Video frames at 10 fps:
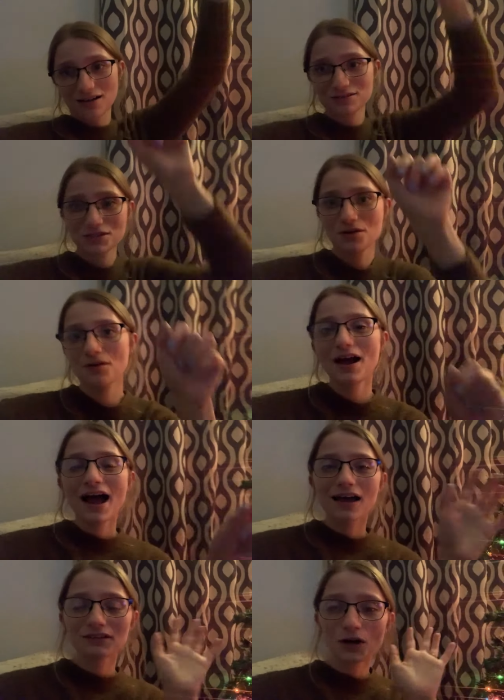So
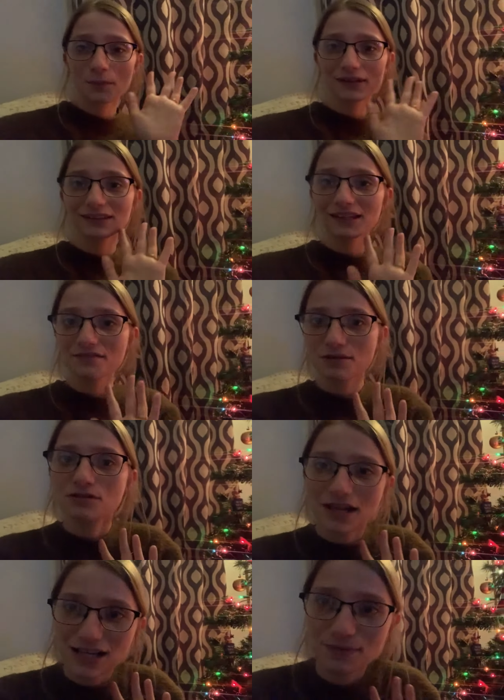I really hope it lives up to
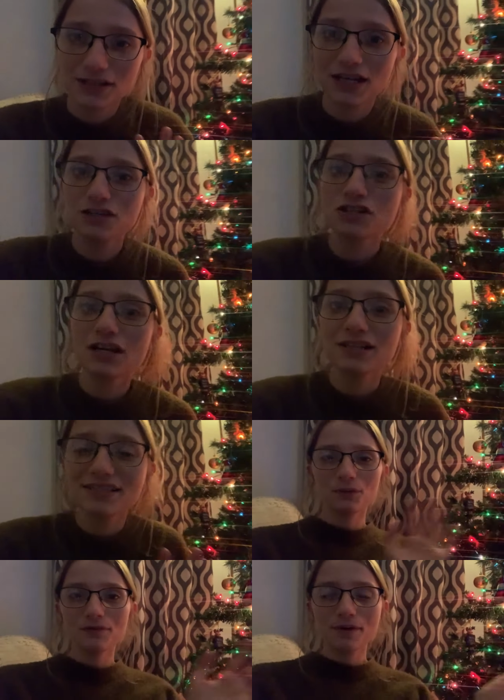the expectations.
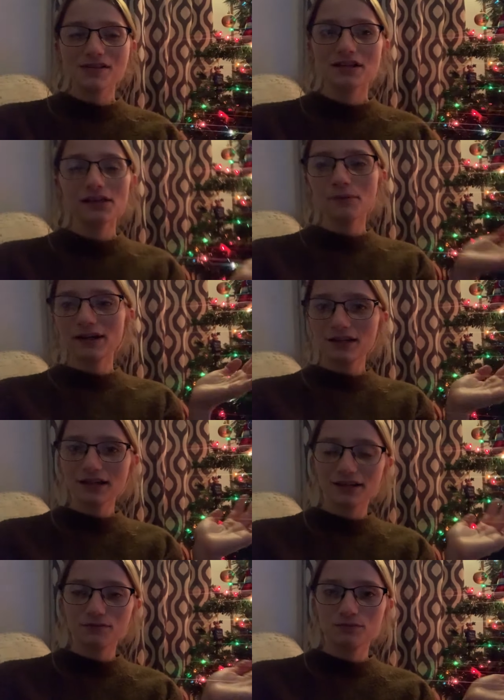We basically waited
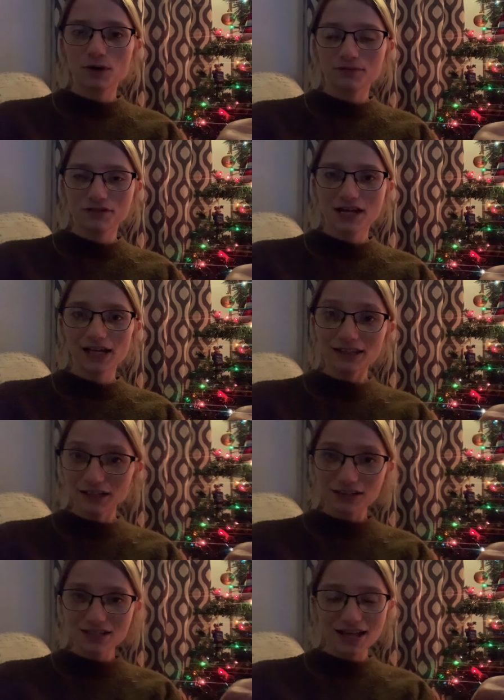like, what, for 10
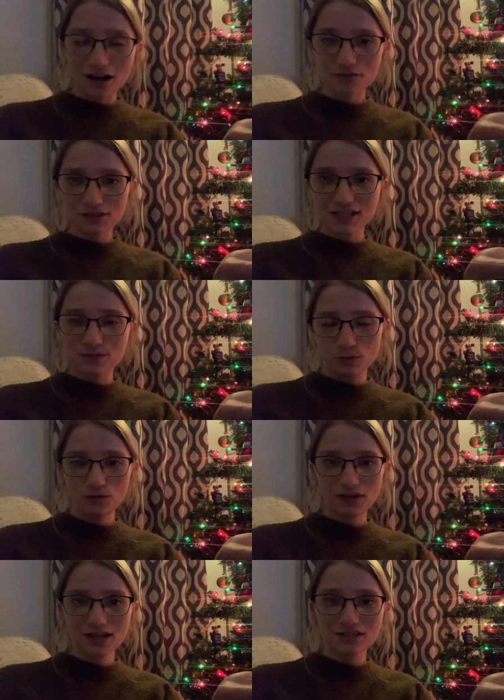years now for this
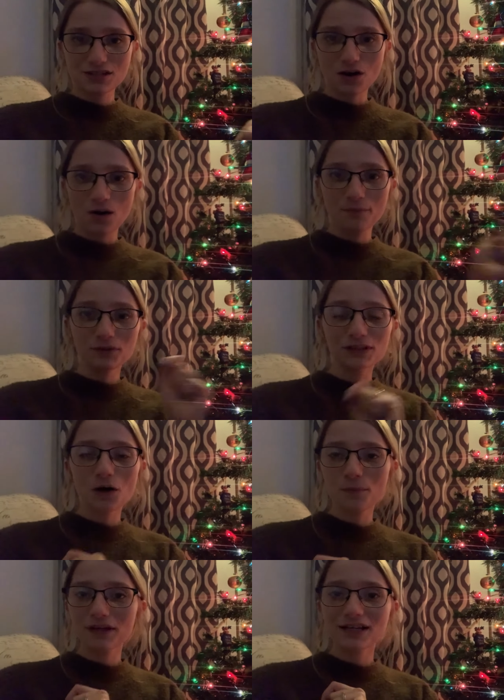movie. So I'm really
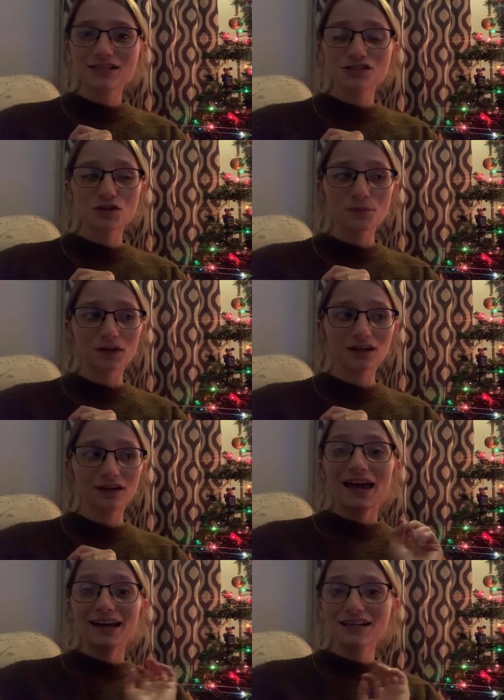hoping it's super
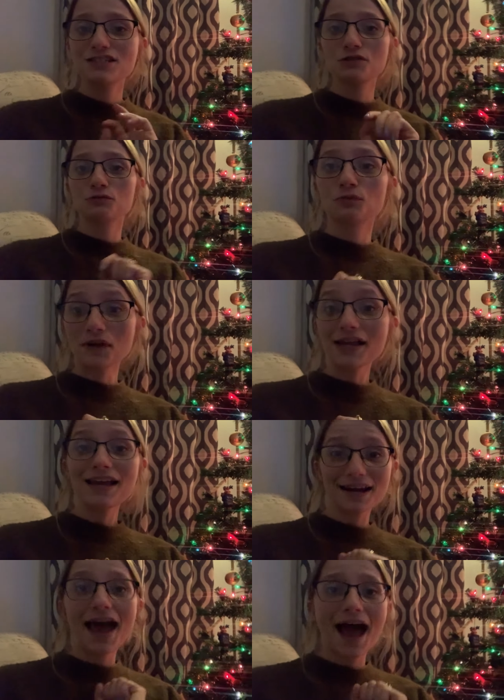good. It is three
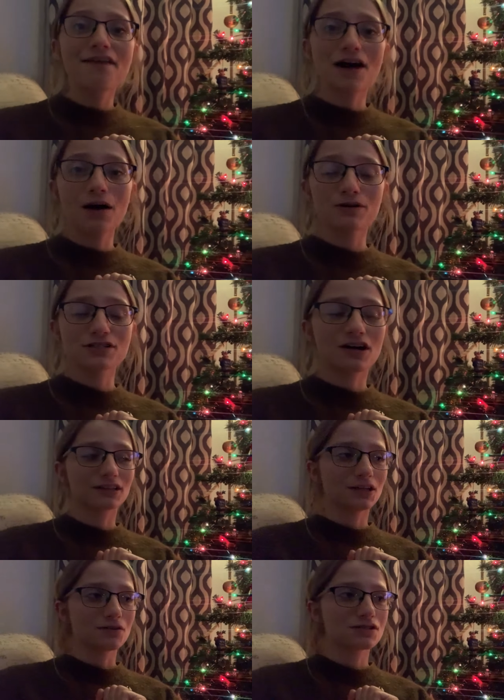and a half hours long
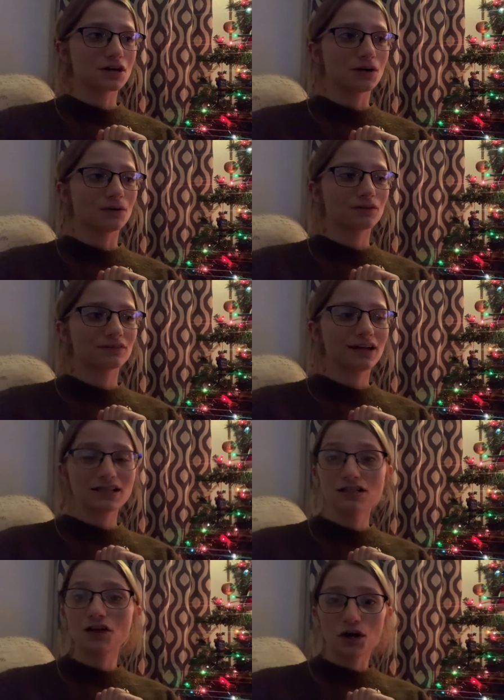though. So it's
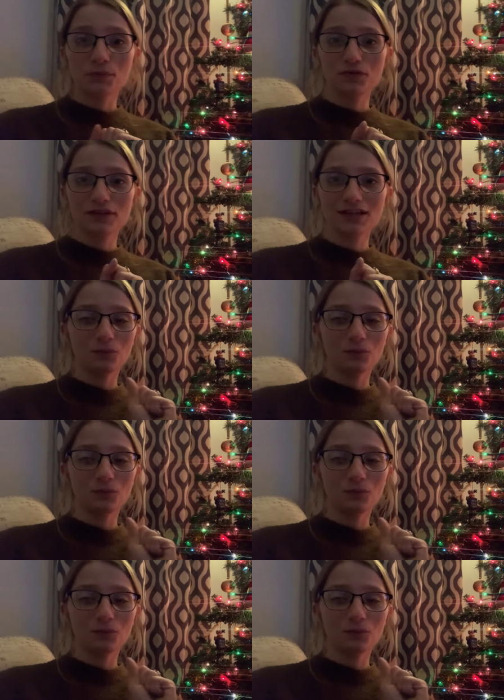a long movie.